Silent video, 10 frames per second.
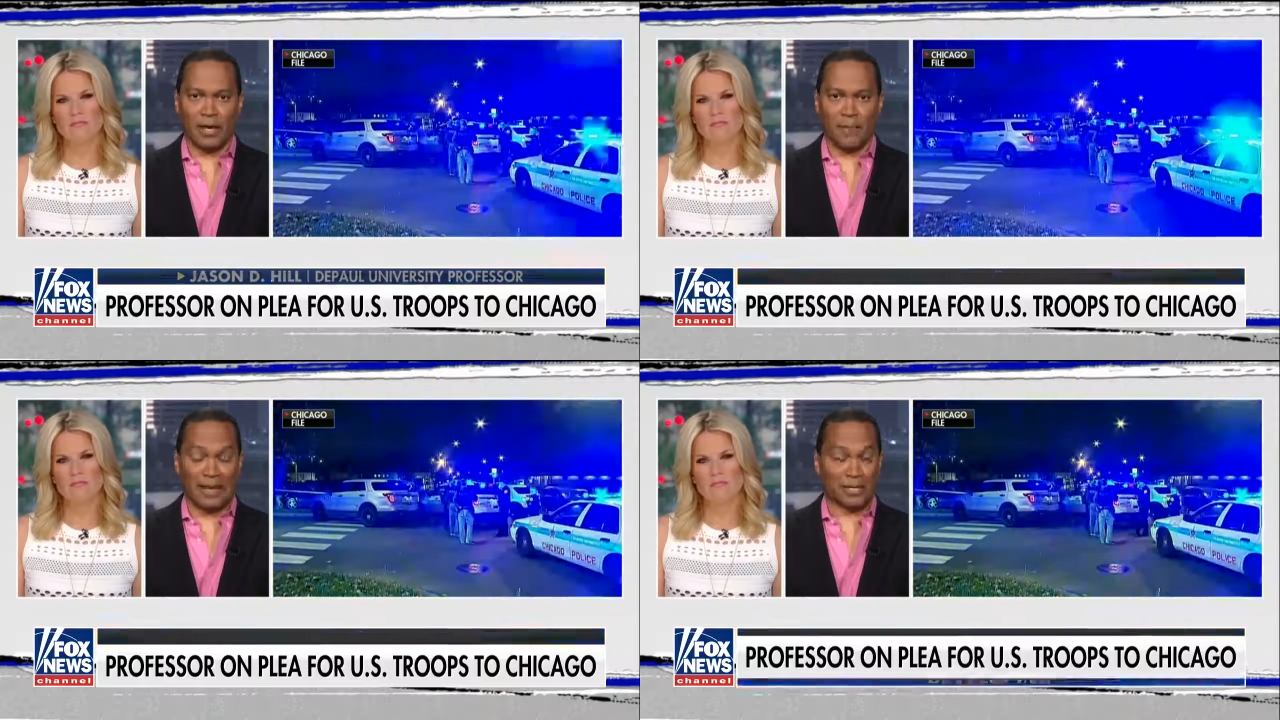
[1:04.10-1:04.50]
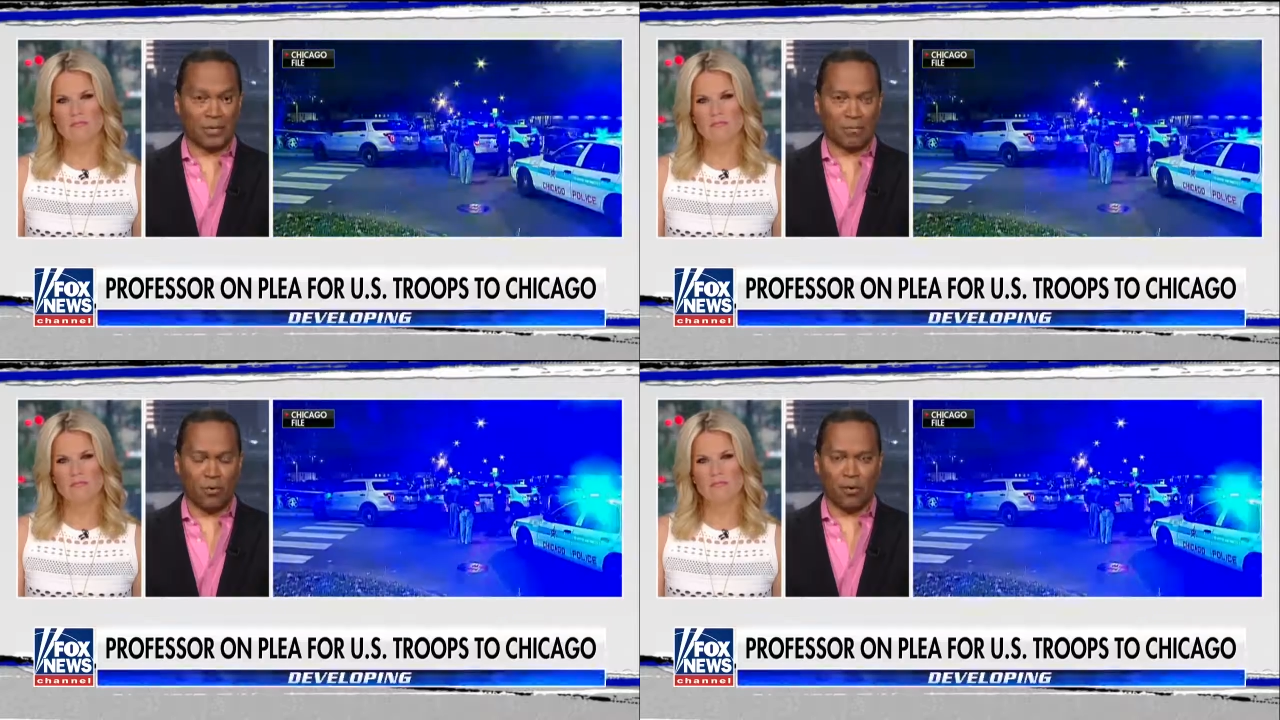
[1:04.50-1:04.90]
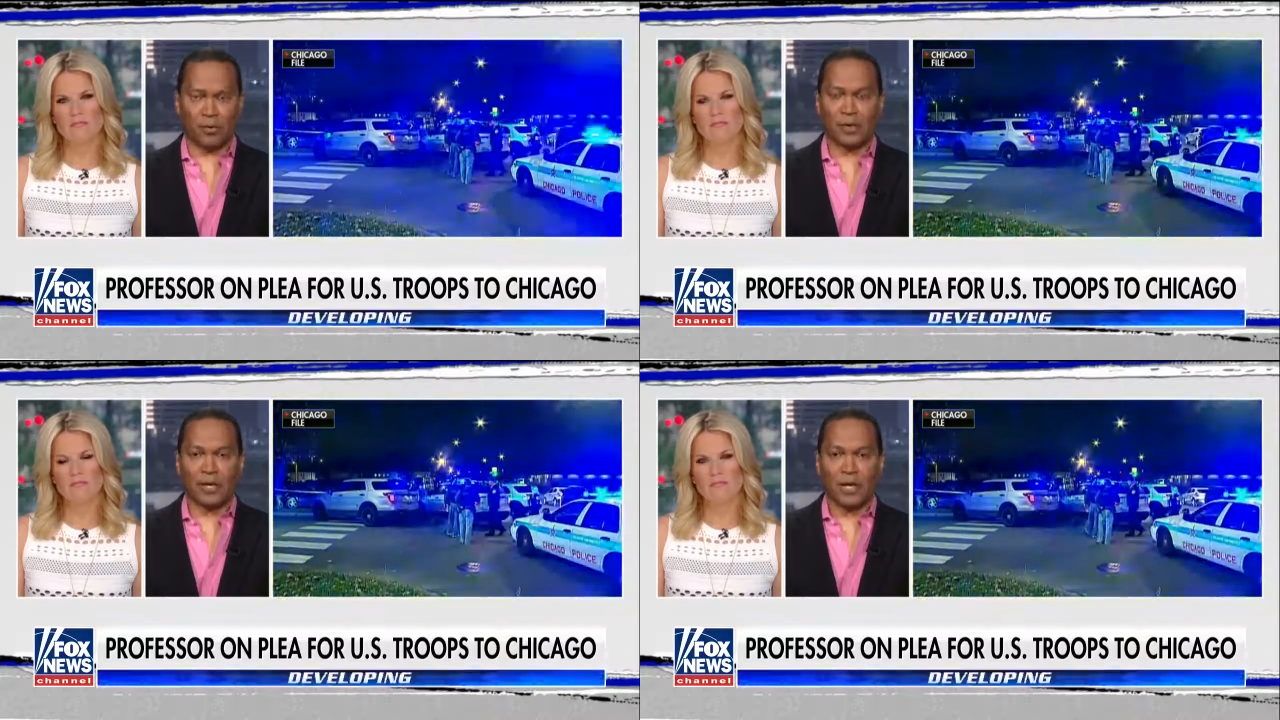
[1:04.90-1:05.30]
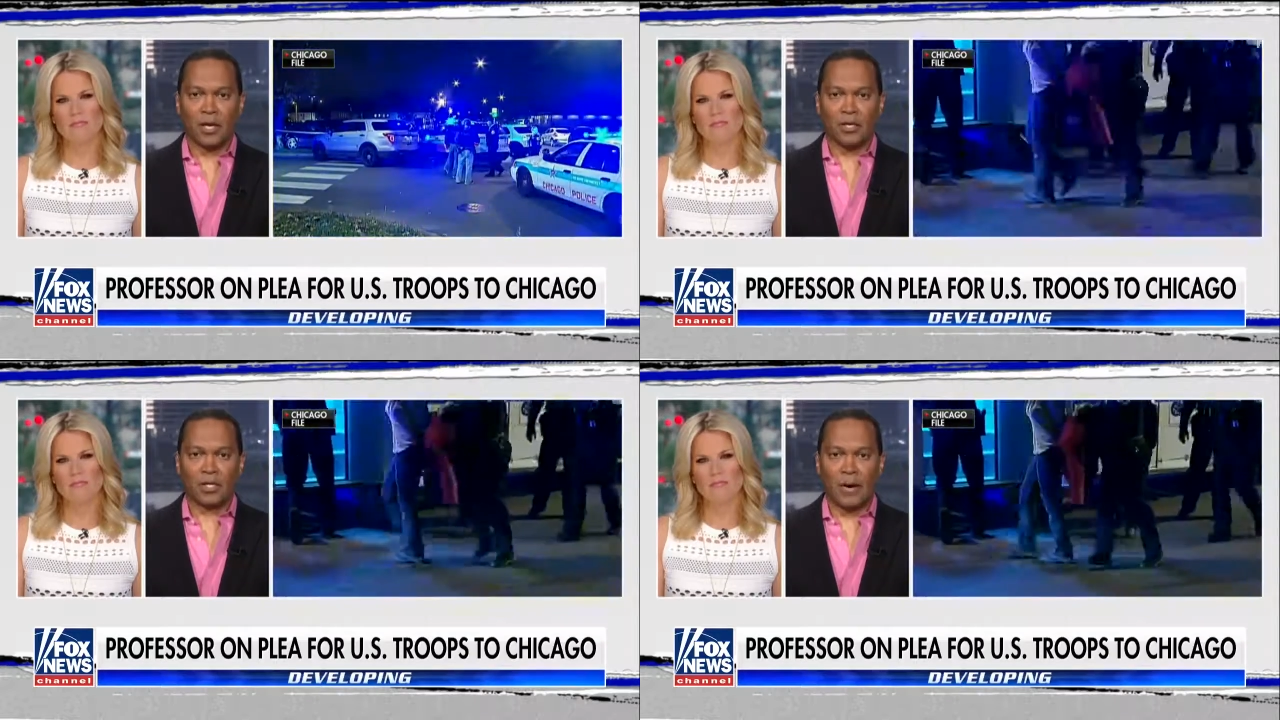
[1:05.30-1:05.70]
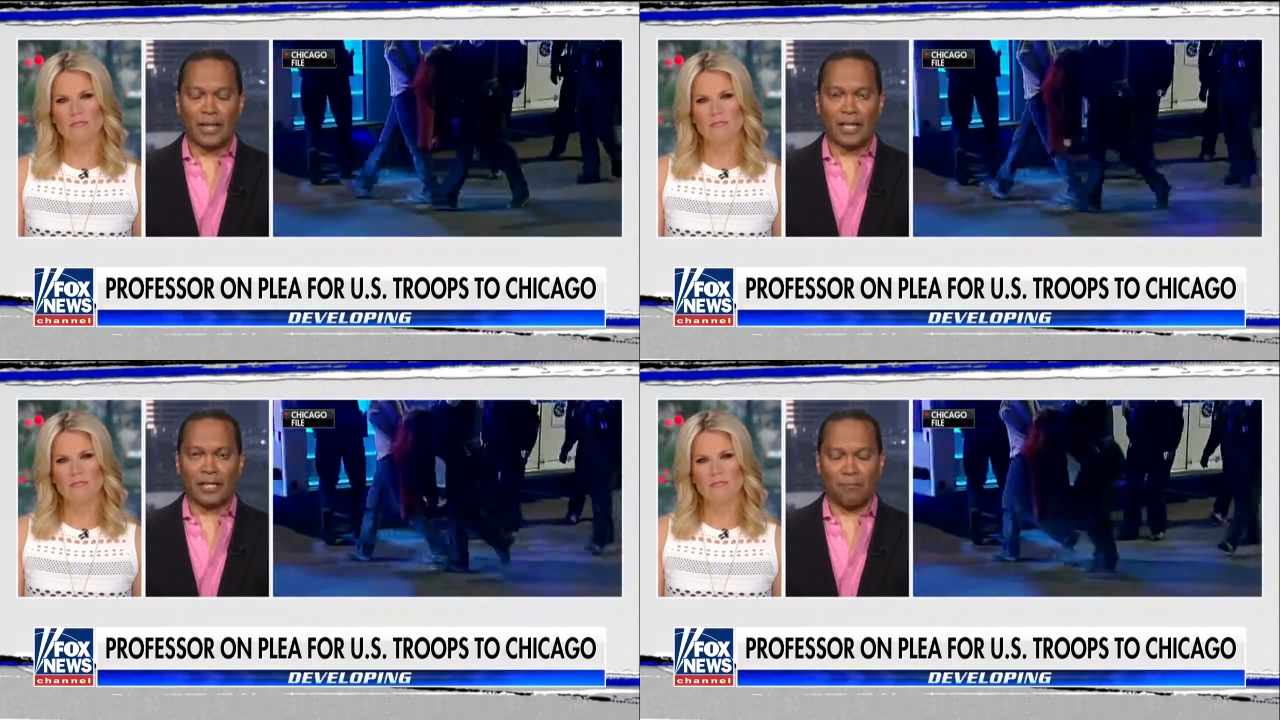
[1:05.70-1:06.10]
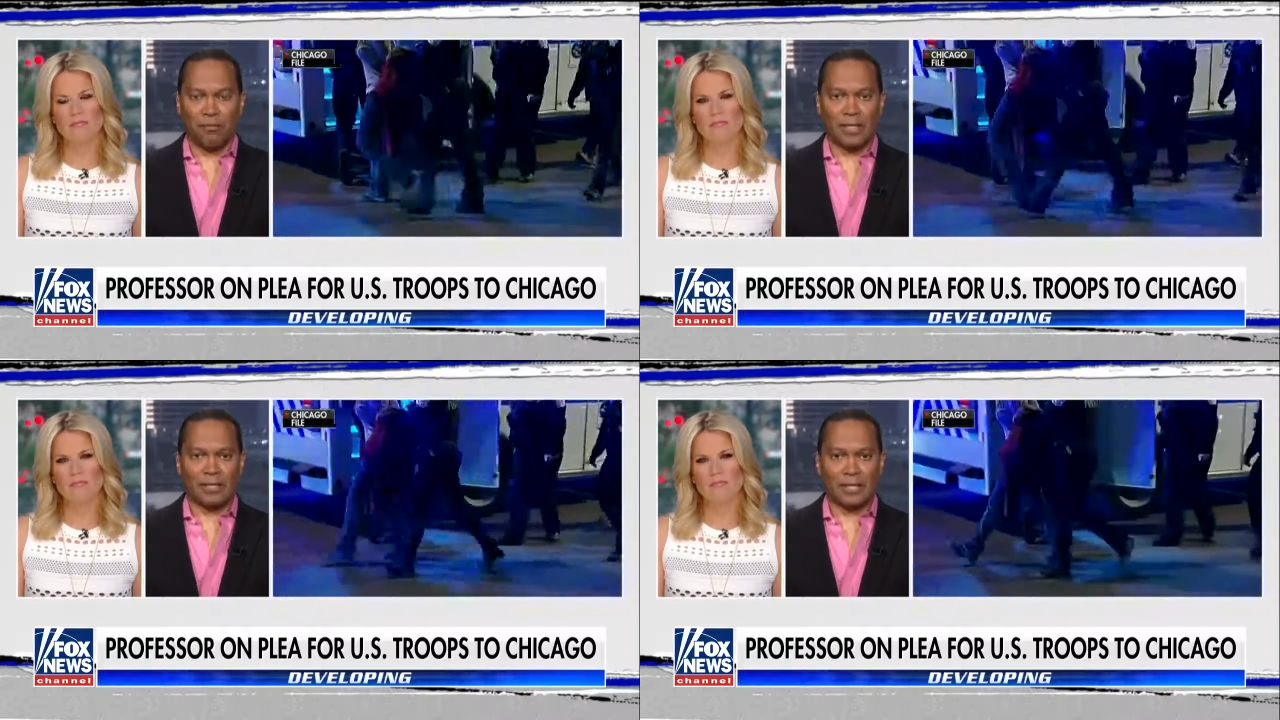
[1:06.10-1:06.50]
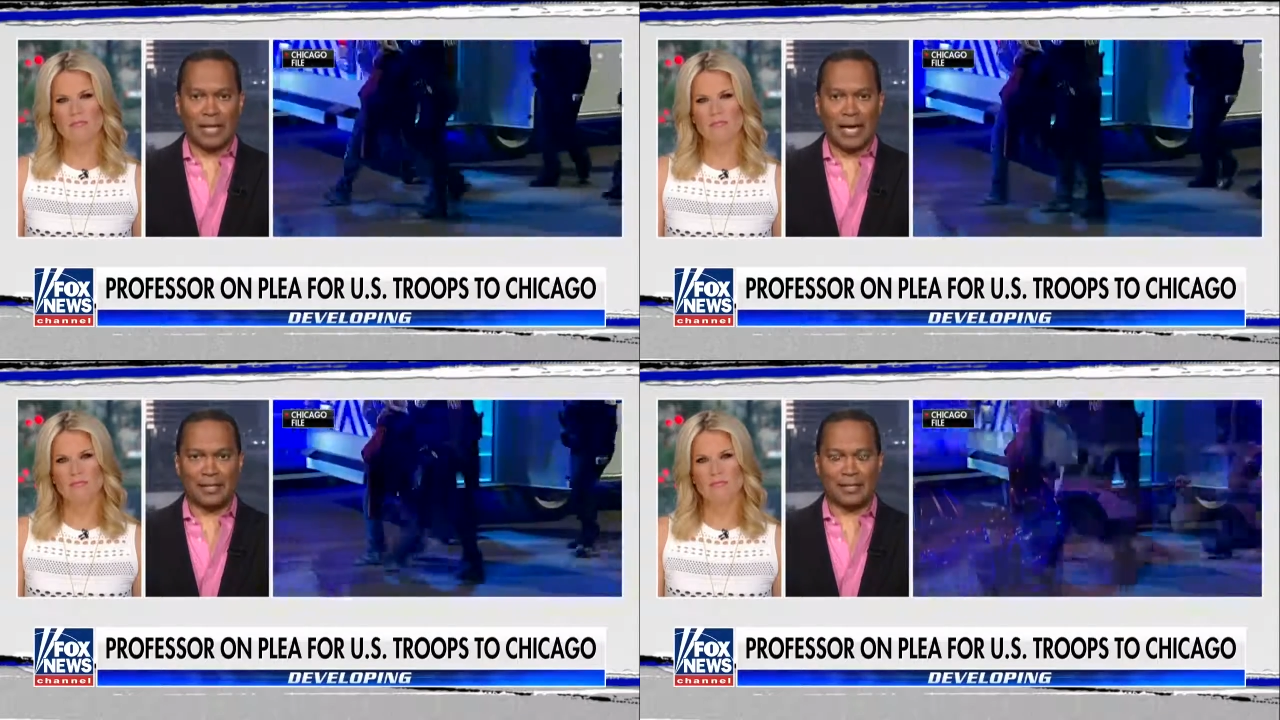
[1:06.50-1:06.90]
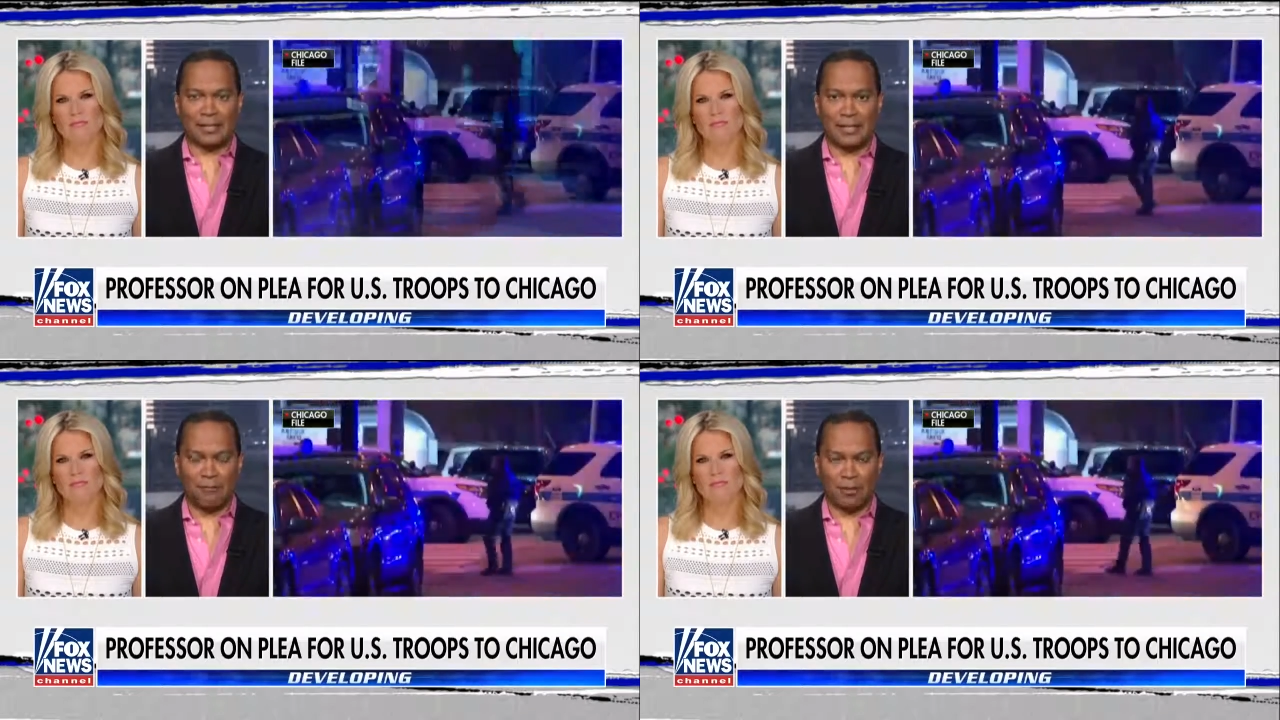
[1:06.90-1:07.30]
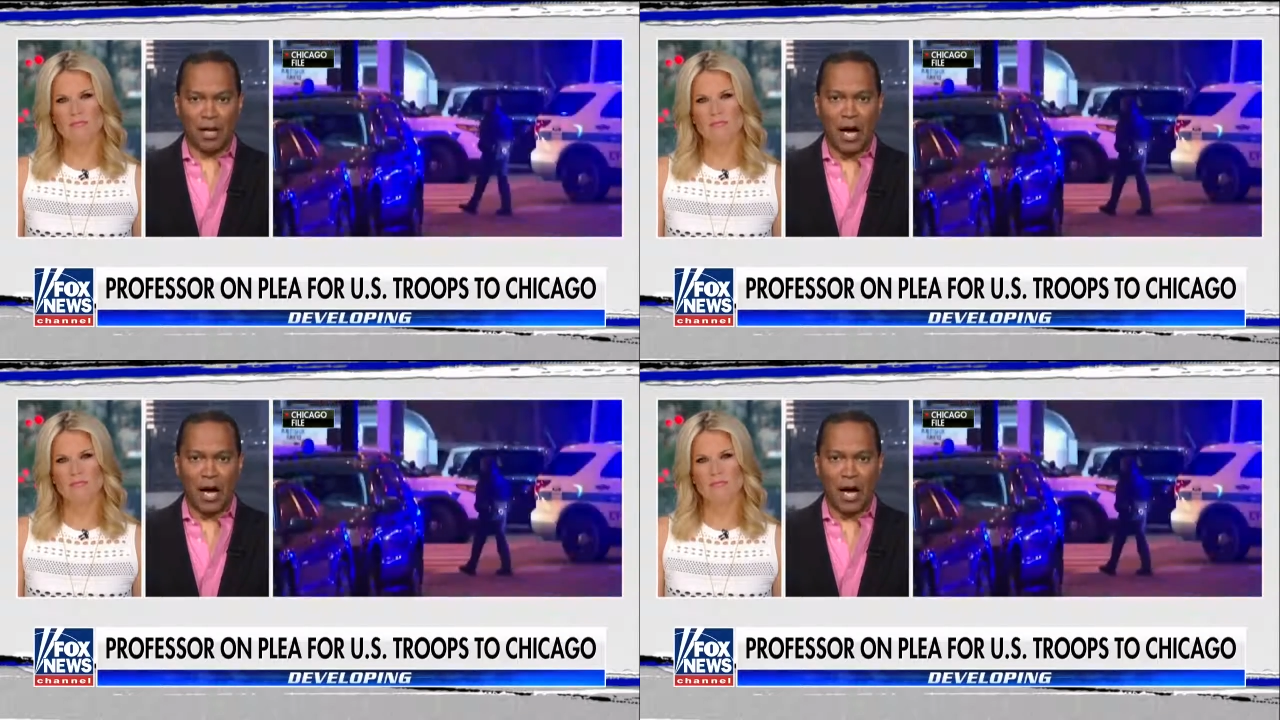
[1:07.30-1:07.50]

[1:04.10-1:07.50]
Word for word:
Speaker 1: uh, Mexican border. So I think the president has several